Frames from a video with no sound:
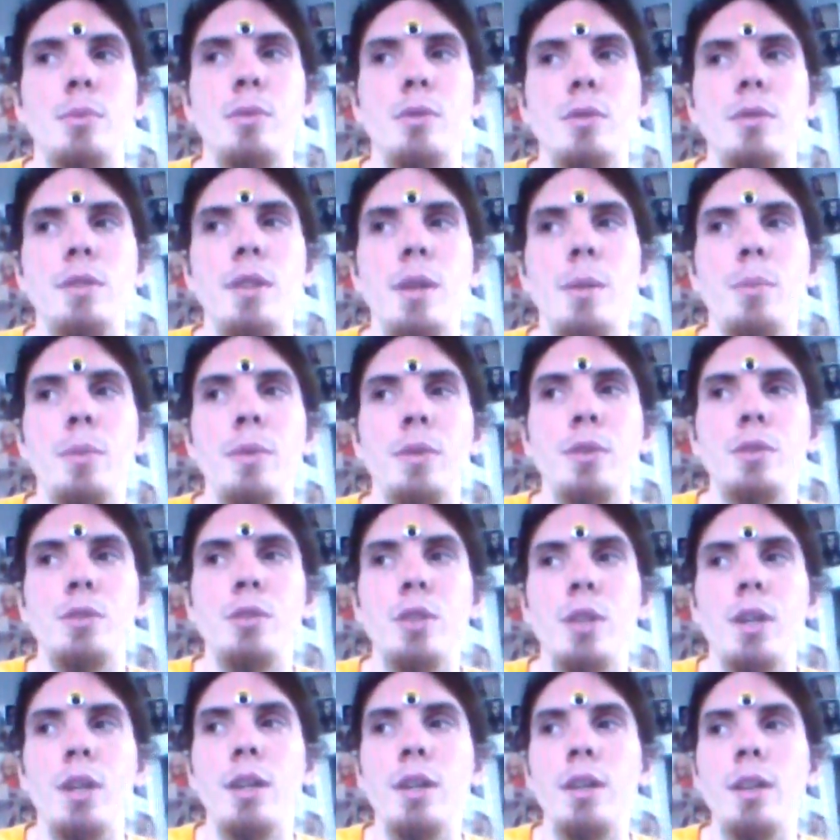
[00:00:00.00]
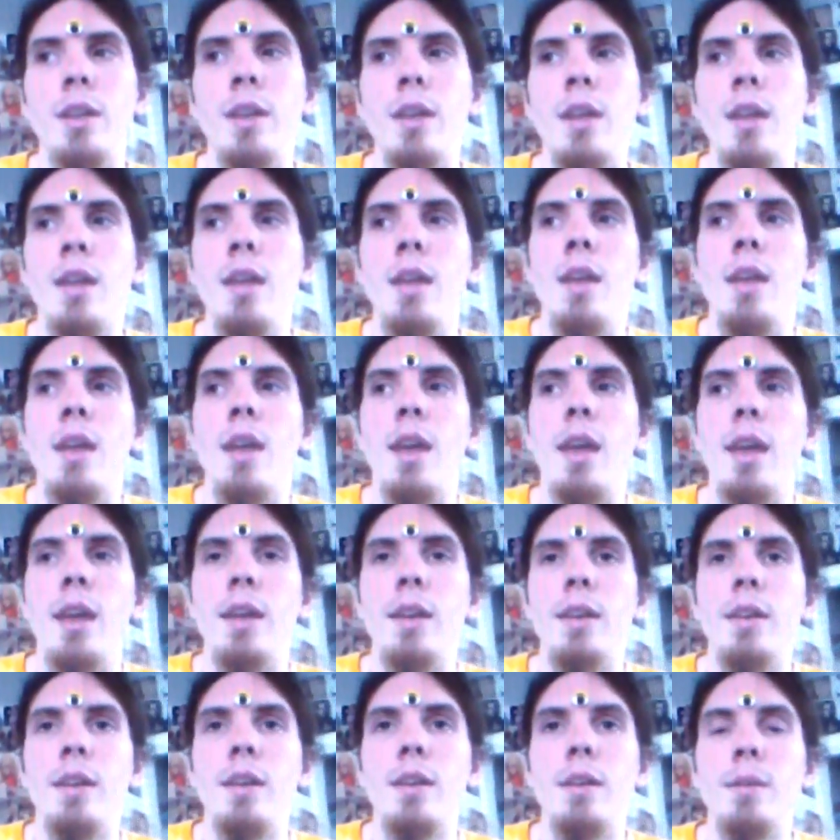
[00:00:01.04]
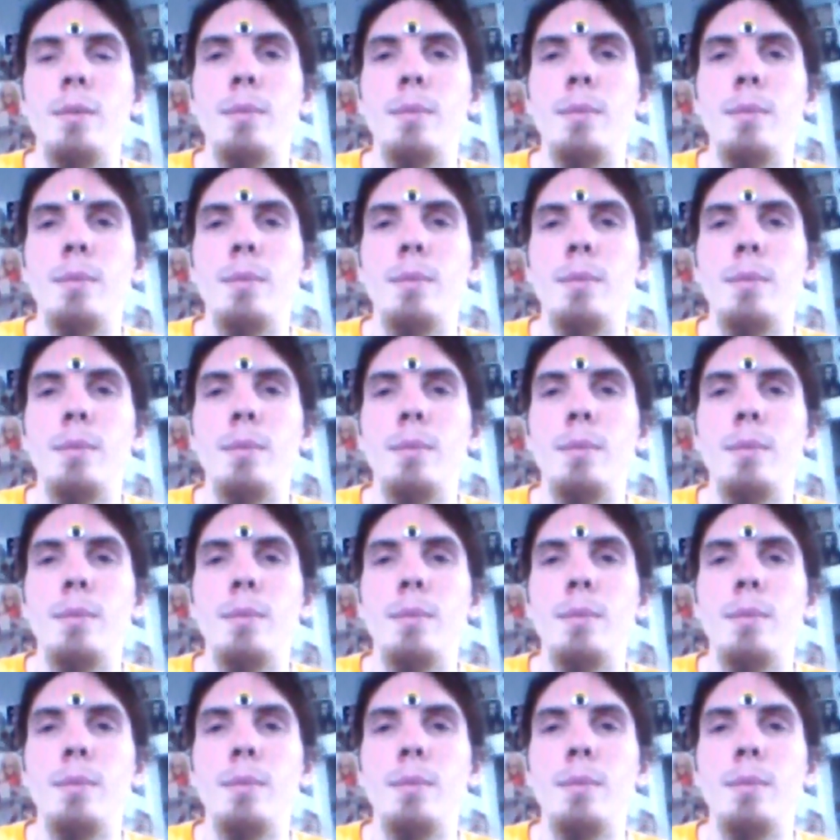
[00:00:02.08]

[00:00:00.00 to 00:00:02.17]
pulled up with the truck and